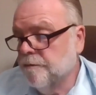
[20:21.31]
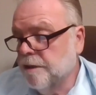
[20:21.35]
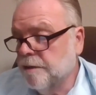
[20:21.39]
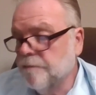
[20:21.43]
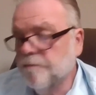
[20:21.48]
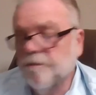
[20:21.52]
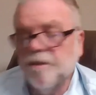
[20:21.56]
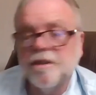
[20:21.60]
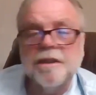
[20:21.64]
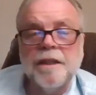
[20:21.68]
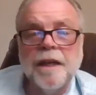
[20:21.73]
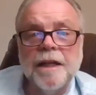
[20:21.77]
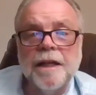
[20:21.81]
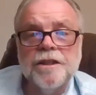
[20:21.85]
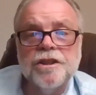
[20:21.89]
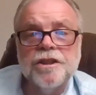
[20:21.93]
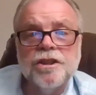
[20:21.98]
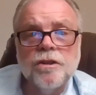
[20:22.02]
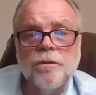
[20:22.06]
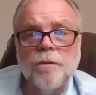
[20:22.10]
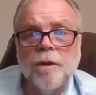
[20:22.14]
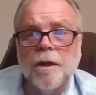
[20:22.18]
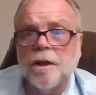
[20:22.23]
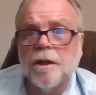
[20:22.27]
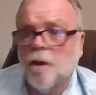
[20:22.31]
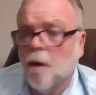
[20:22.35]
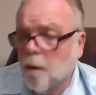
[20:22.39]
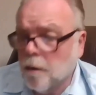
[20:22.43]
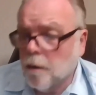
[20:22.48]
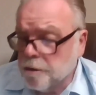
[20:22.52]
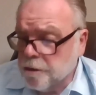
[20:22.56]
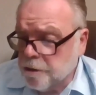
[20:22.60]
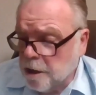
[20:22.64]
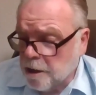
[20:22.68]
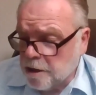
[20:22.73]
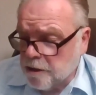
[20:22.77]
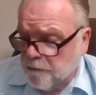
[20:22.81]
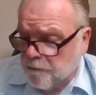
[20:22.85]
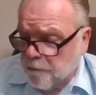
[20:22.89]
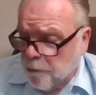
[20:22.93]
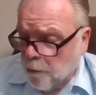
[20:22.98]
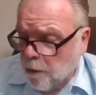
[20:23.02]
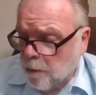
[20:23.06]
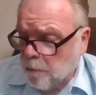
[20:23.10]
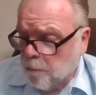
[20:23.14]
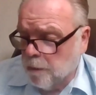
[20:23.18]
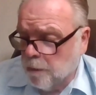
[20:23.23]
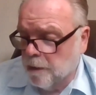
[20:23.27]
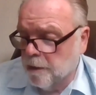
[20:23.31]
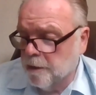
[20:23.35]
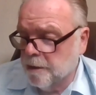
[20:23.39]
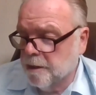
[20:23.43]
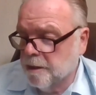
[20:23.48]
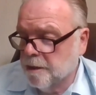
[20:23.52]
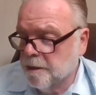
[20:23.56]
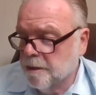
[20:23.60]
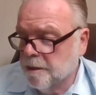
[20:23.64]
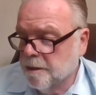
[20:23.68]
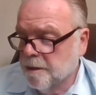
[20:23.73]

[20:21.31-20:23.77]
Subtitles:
invitational, and calls us forward,